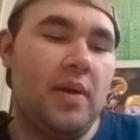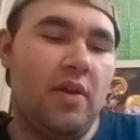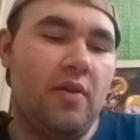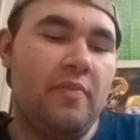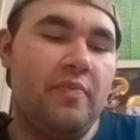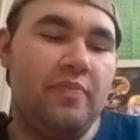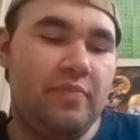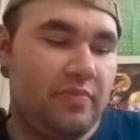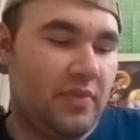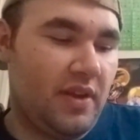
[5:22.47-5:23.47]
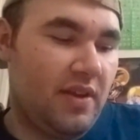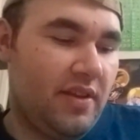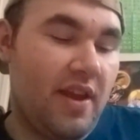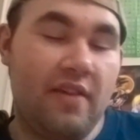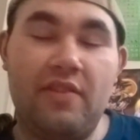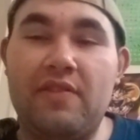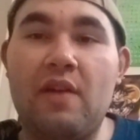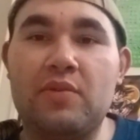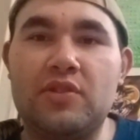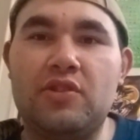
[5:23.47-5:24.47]
But, yeah,
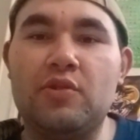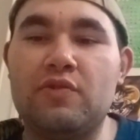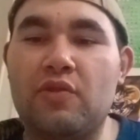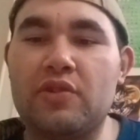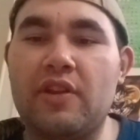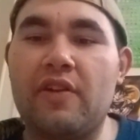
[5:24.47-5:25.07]
that was useful.